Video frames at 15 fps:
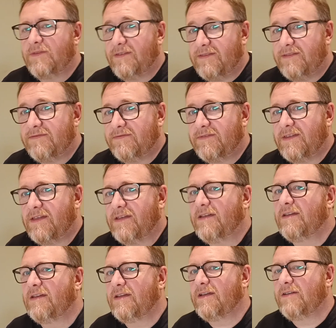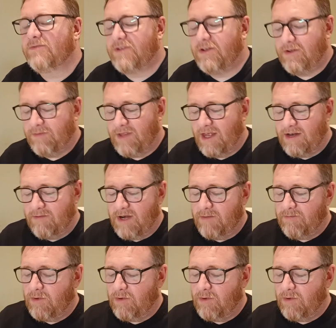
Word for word: And uh, I'll tell you about that in a minute.